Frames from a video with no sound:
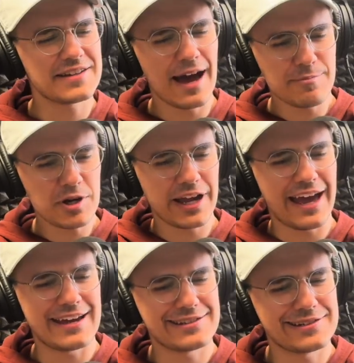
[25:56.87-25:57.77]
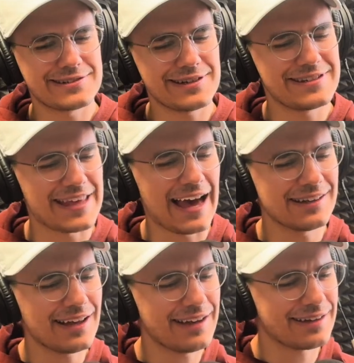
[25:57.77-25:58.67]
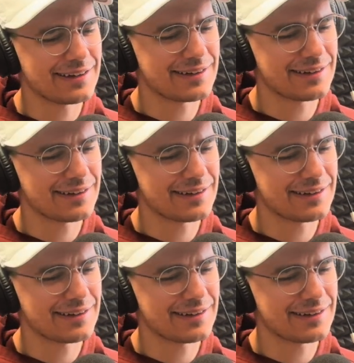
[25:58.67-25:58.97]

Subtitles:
copper gas, is that like...